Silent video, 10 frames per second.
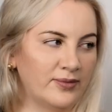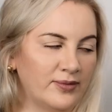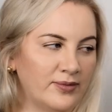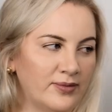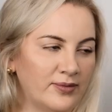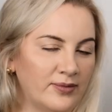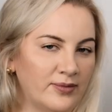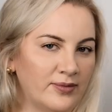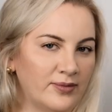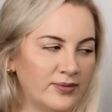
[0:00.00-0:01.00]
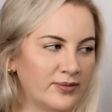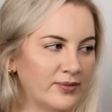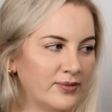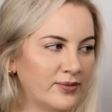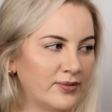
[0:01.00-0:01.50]

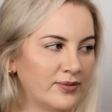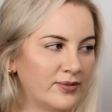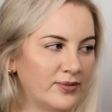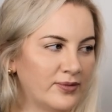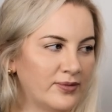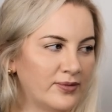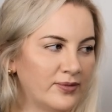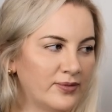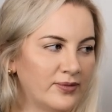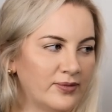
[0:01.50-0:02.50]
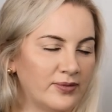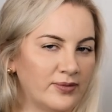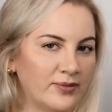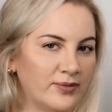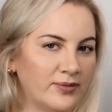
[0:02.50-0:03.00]

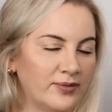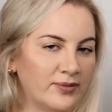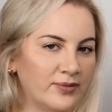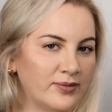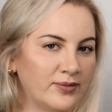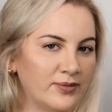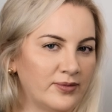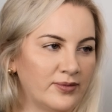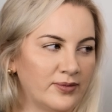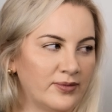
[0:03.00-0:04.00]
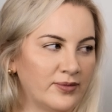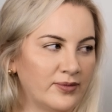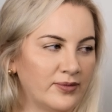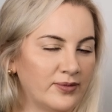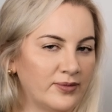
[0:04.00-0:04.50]

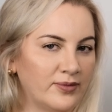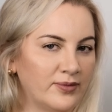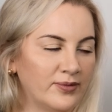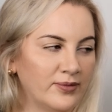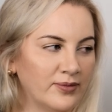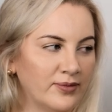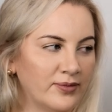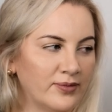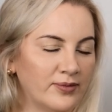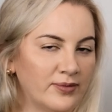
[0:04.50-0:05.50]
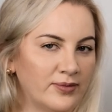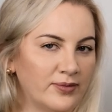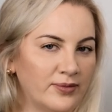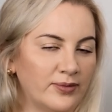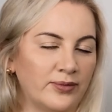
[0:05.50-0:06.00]

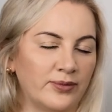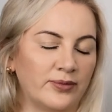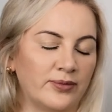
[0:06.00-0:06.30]
The person shown says nothing.